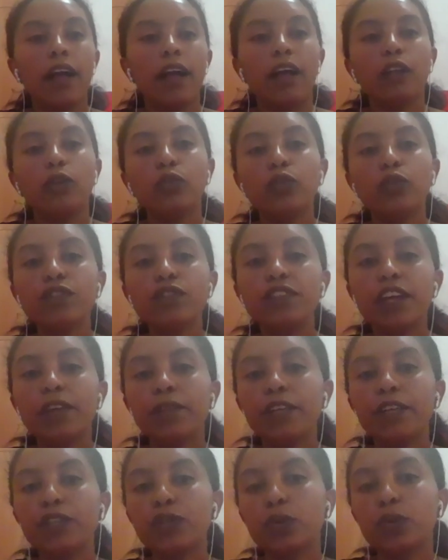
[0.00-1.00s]
a lot of
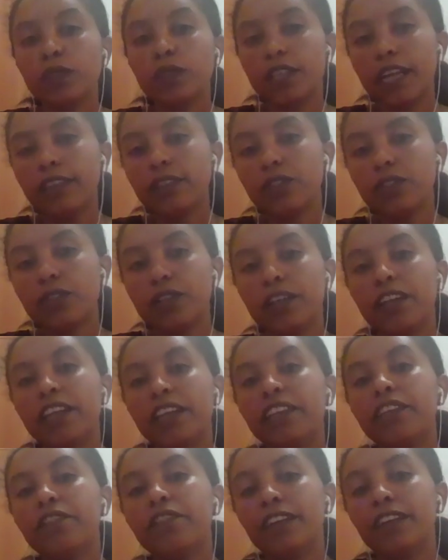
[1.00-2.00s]
survey shows that
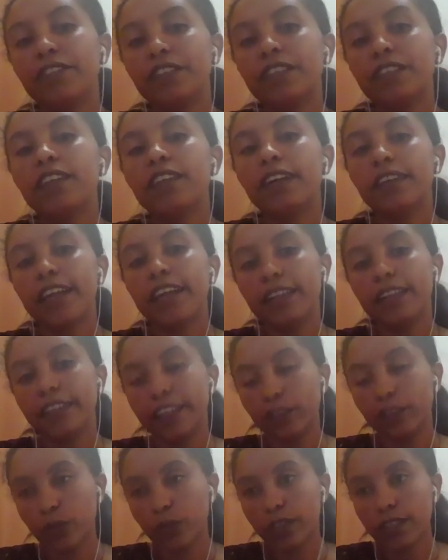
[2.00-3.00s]
generative adversarial
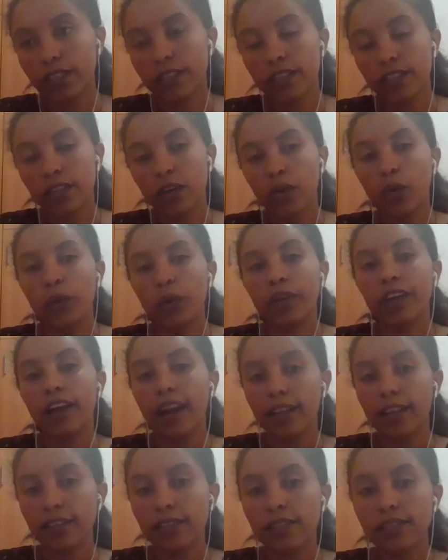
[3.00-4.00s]
networks, or
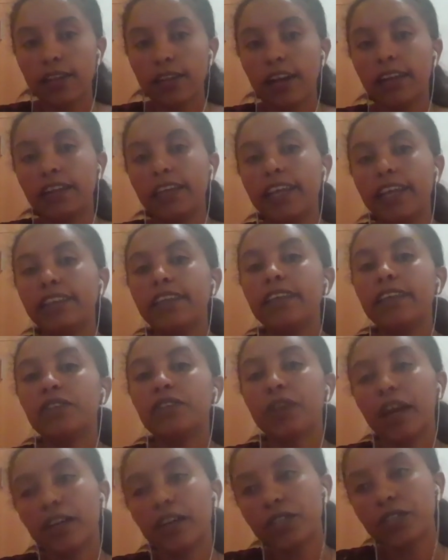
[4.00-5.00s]
GANs, are getting
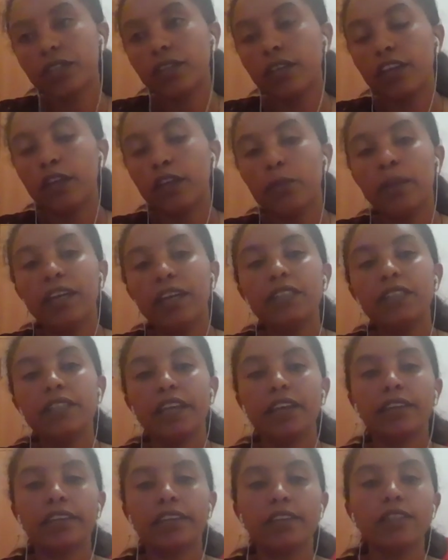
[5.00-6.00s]
traction in many
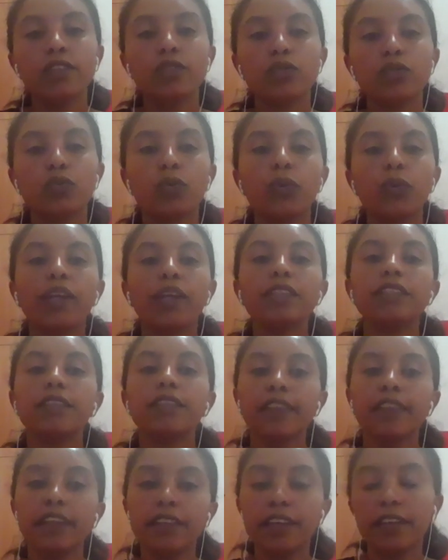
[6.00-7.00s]
sectors to create
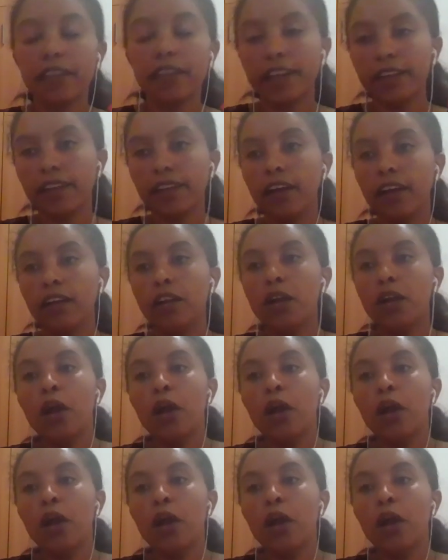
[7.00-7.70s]
synthetic data.